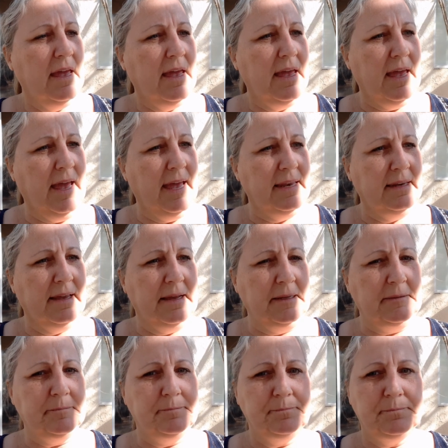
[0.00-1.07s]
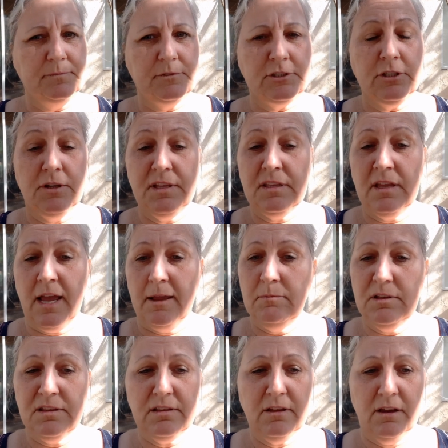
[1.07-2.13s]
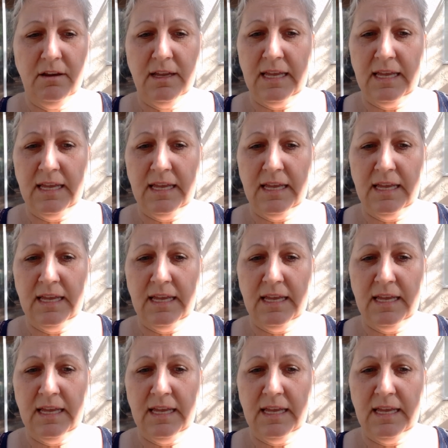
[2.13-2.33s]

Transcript: And so it's time to start